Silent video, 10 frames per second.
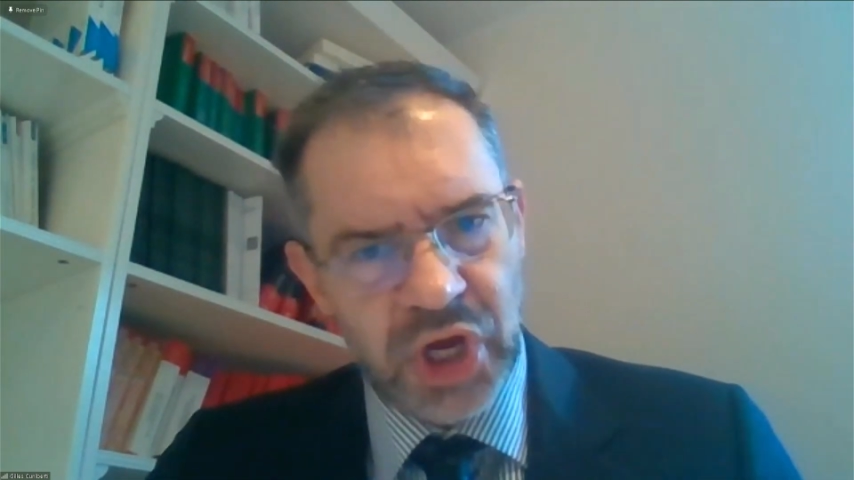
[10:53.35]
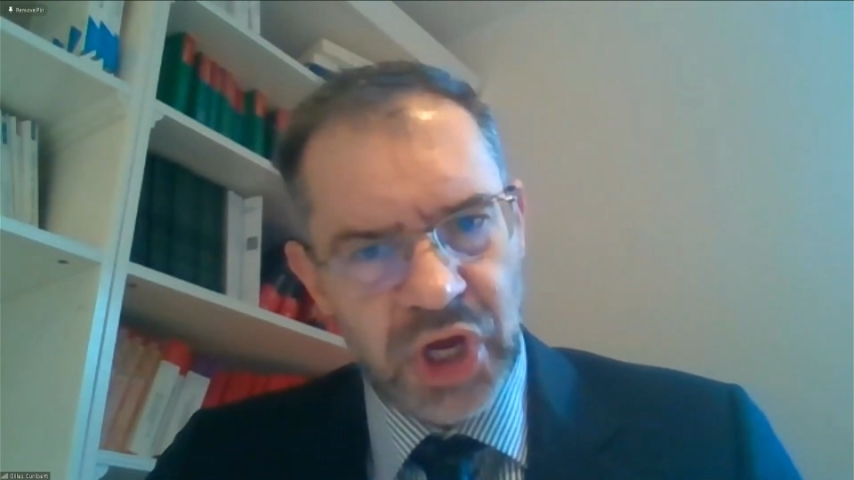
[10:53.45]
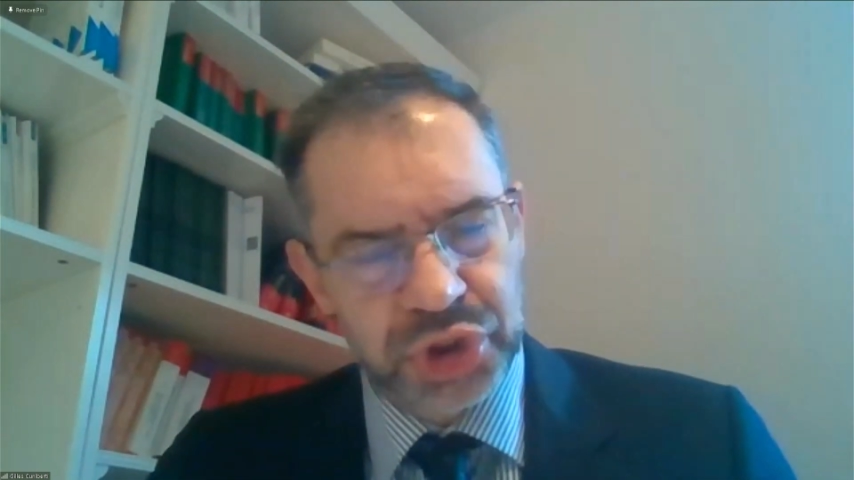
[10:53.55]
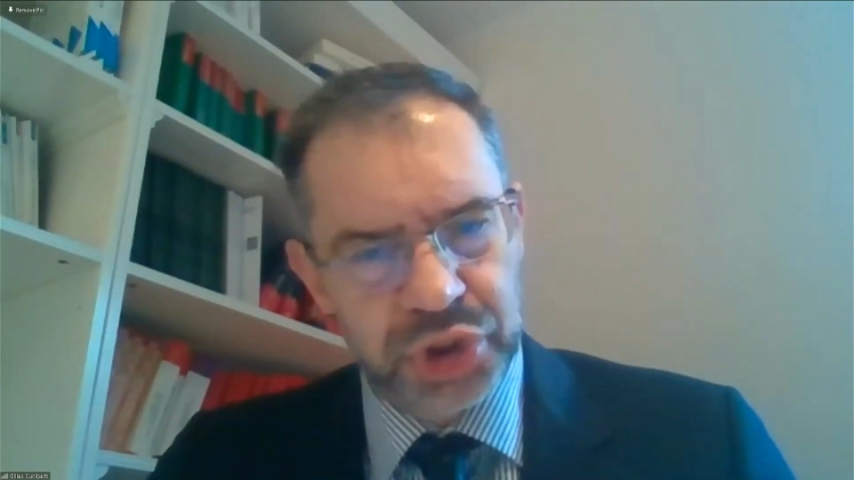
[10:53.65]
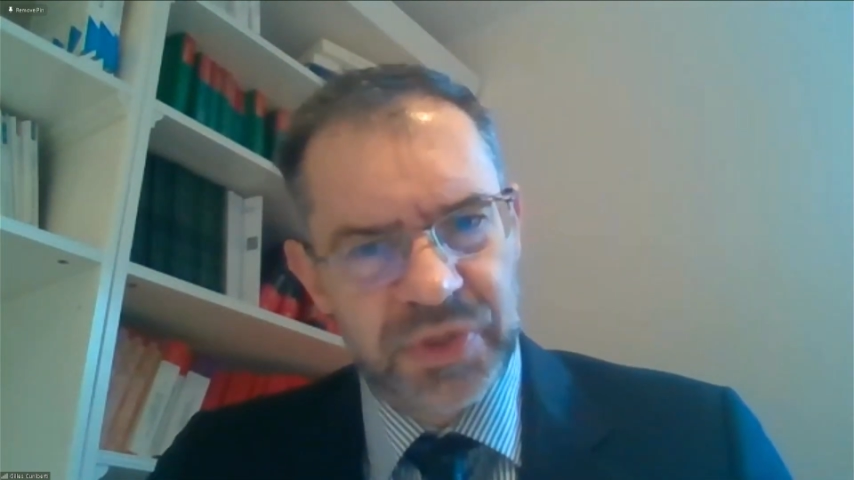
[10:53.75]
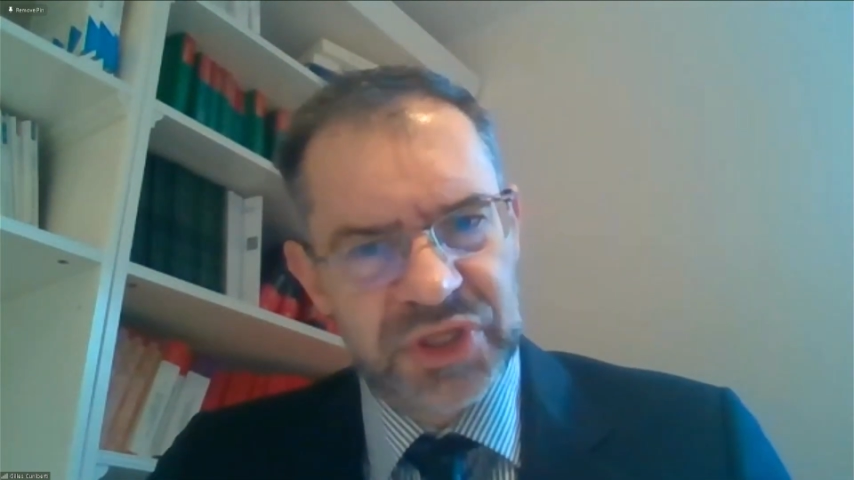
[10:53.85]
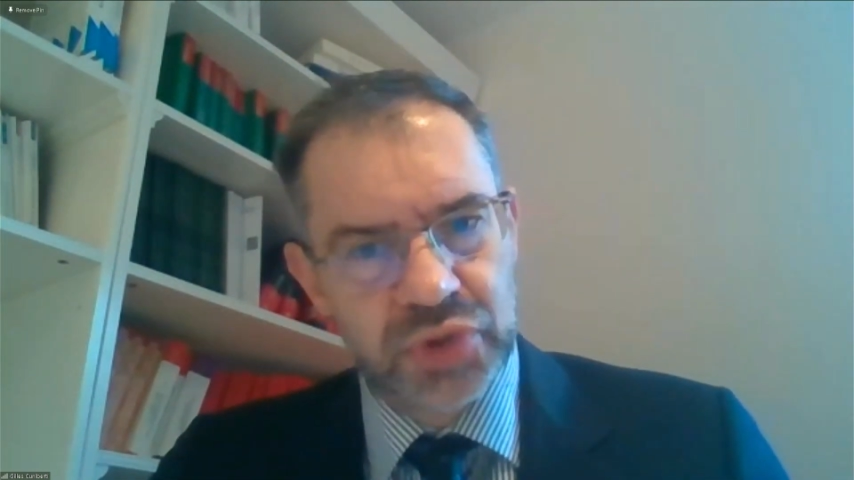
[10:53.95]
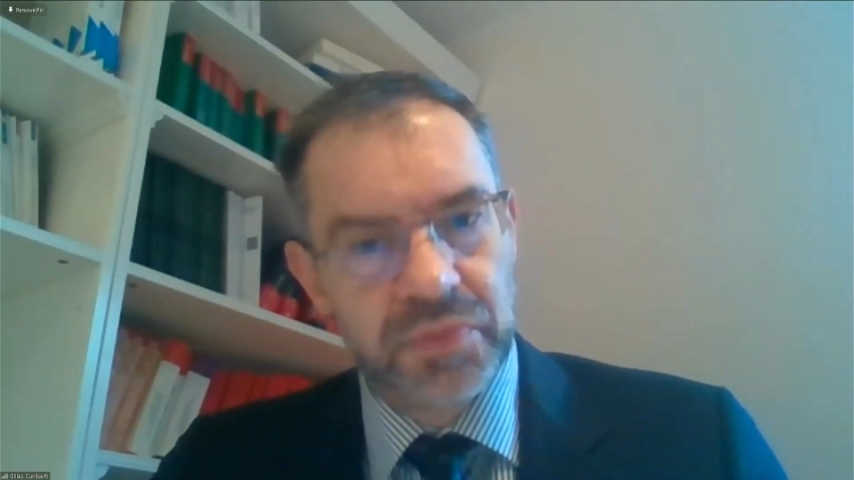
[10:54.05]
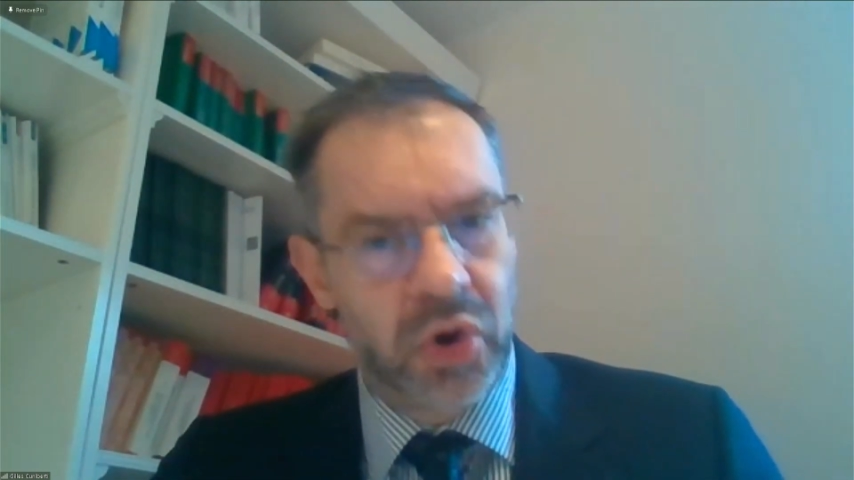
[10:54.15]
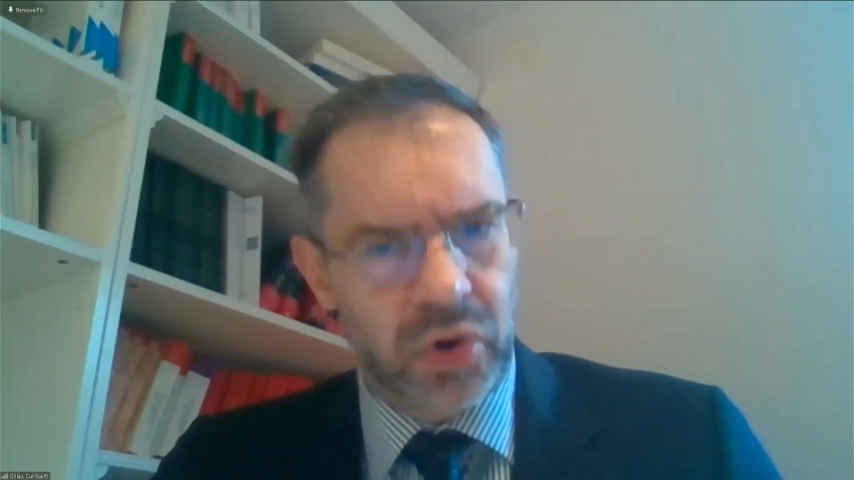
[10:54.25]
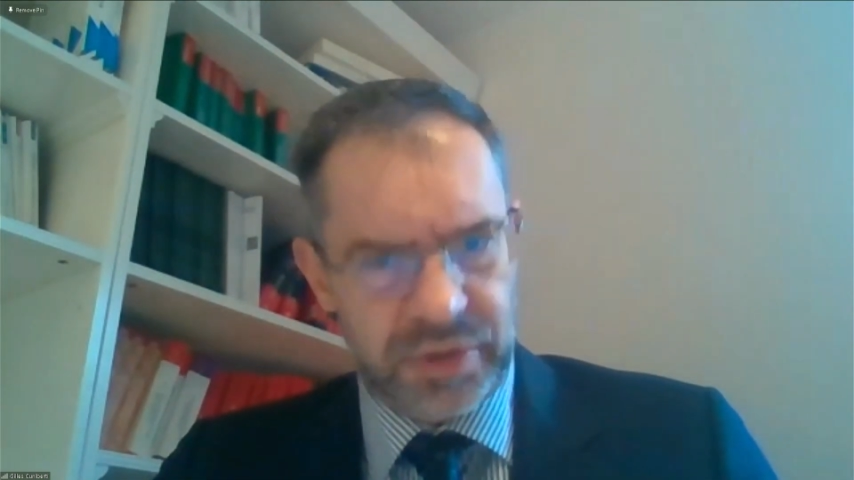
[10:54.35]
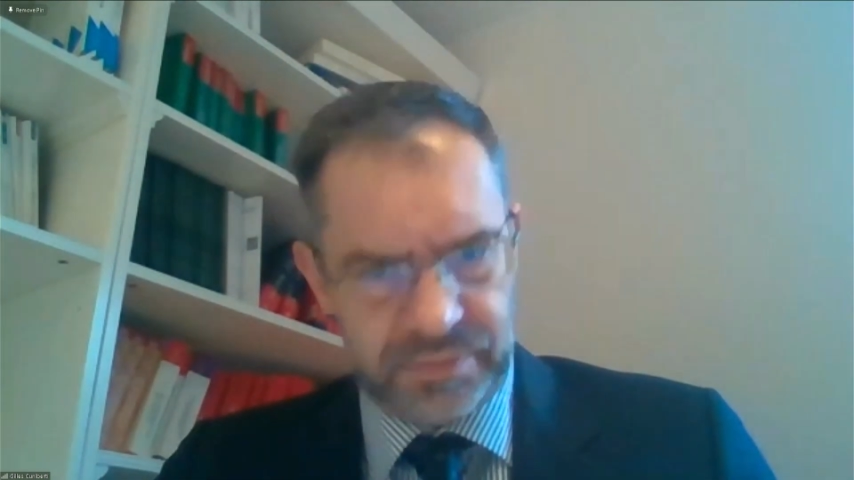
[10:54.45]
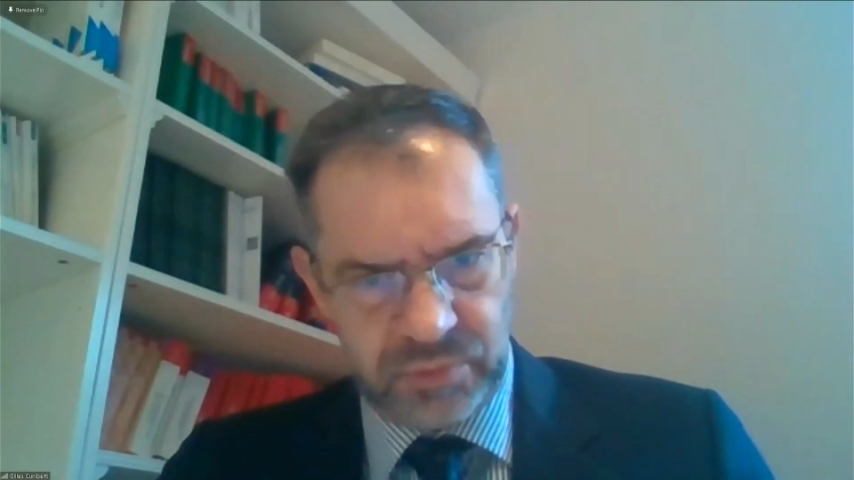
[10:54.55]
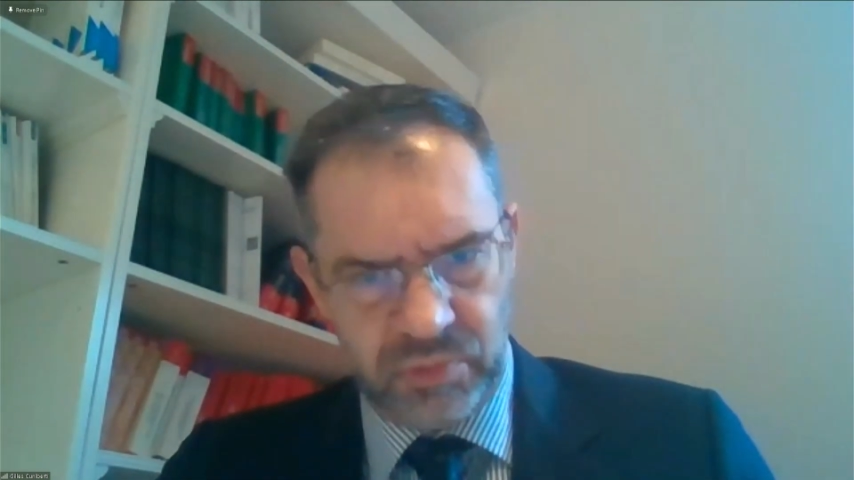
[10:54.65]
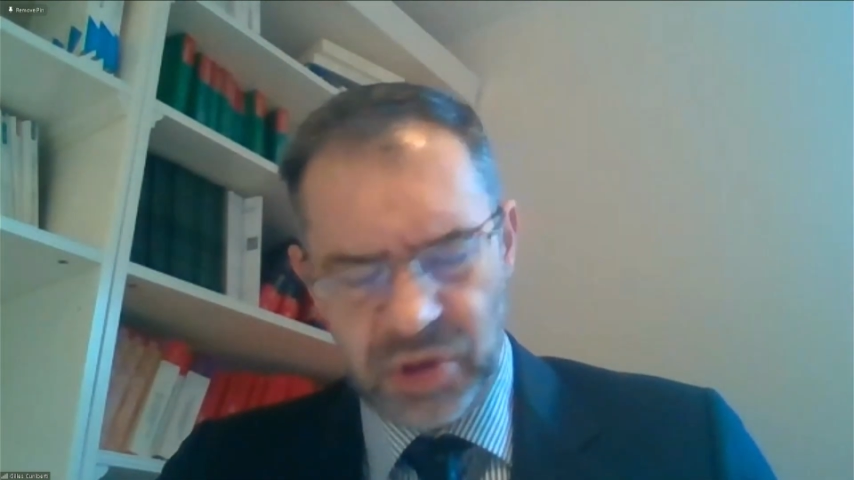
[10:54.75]
should we do more?
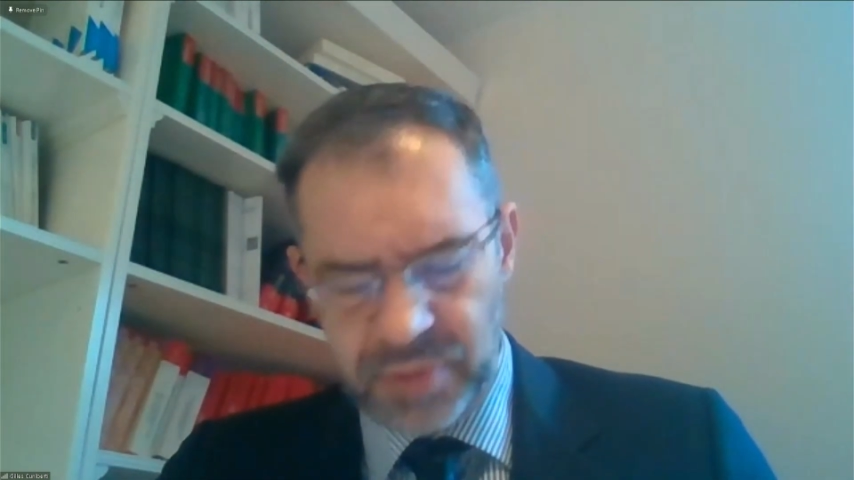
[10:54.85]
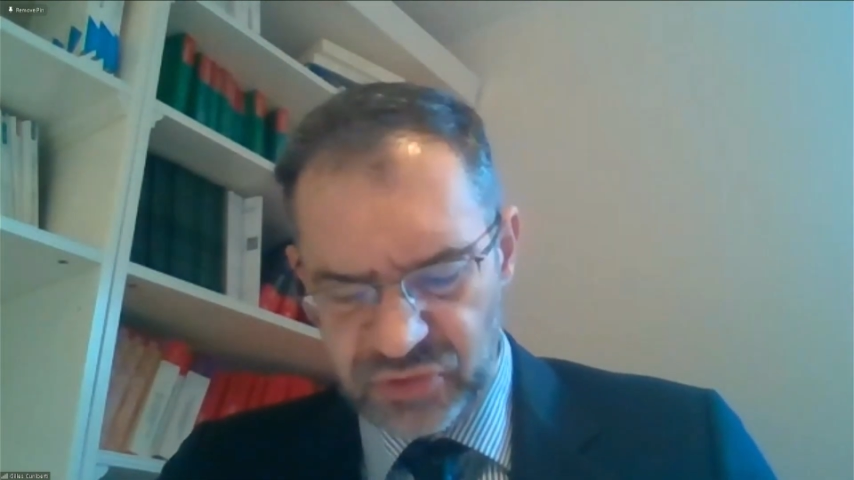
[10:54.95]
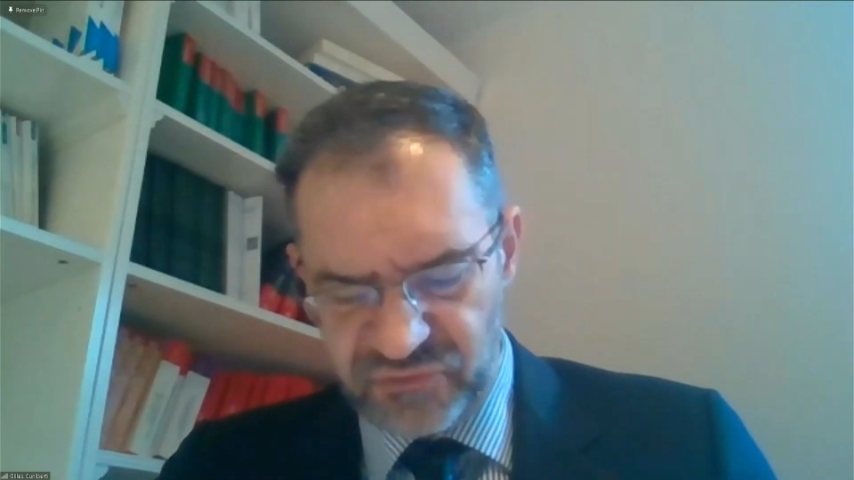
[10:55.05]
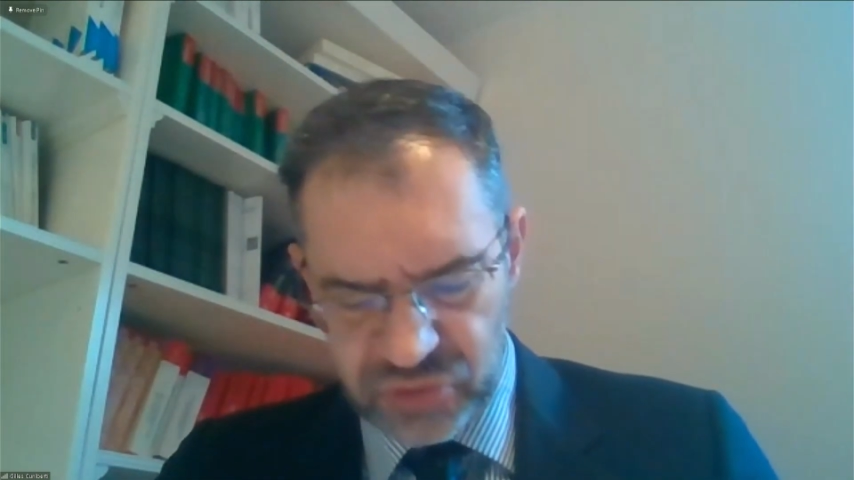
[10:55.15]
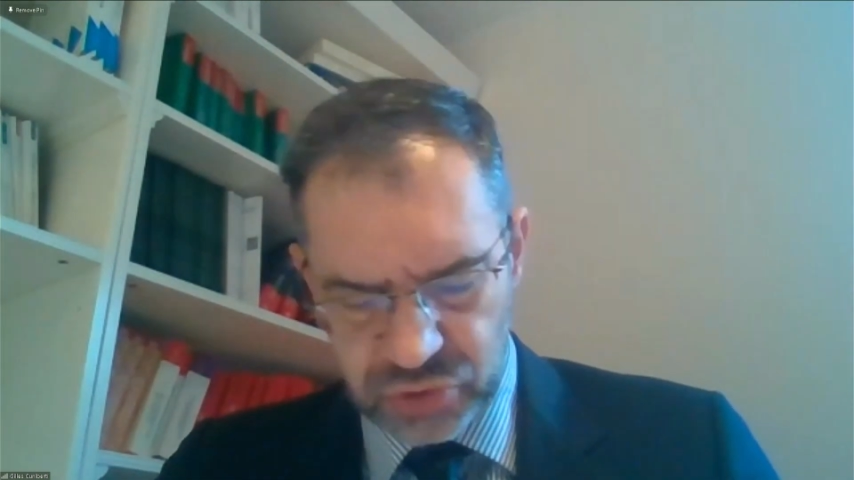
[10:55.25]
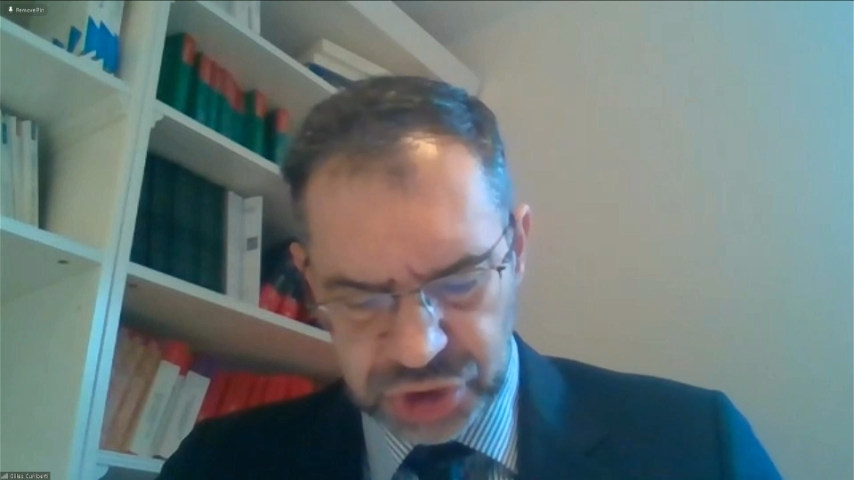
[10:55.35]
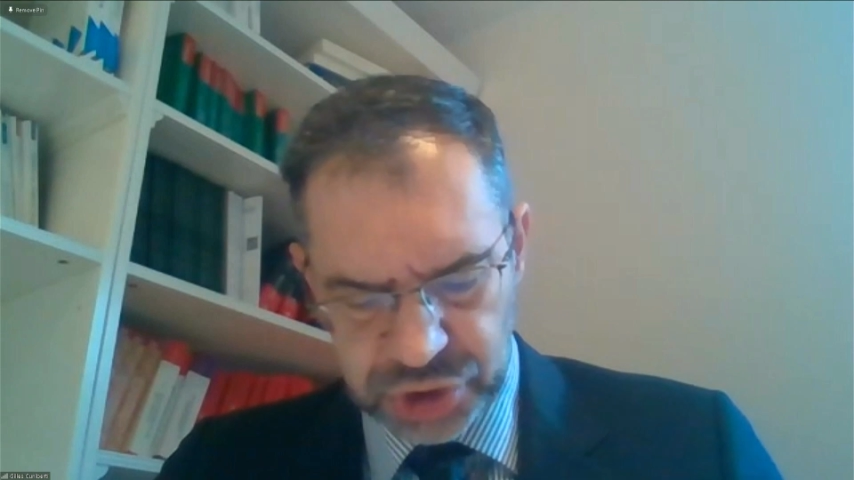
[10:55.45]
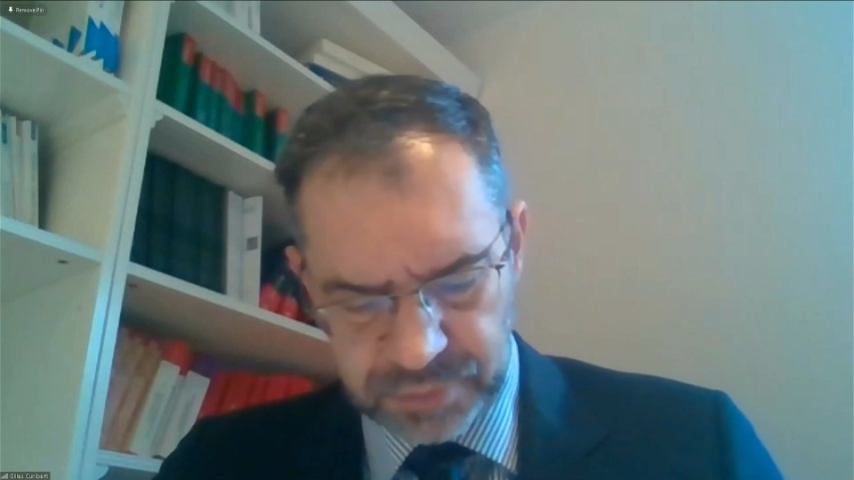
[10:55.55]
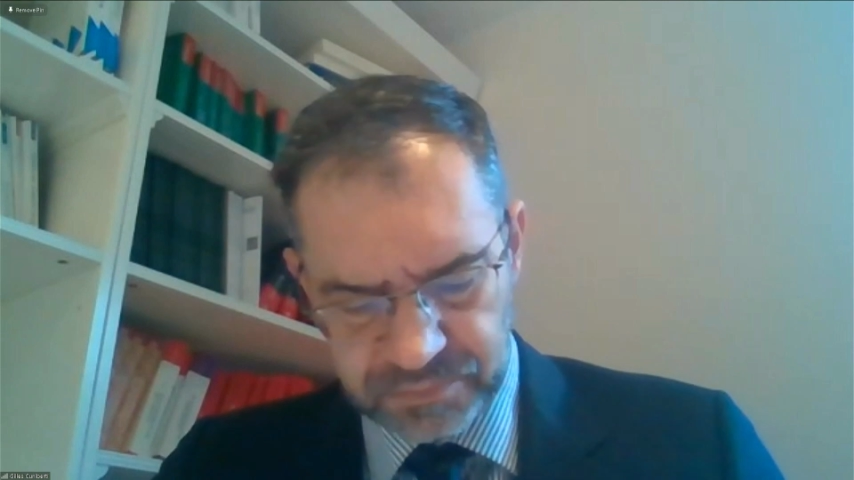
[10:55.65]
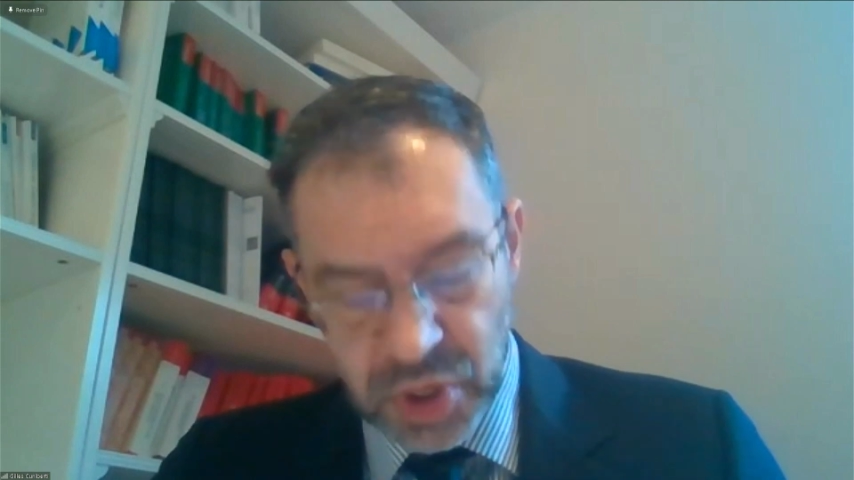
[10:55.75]
What about the future?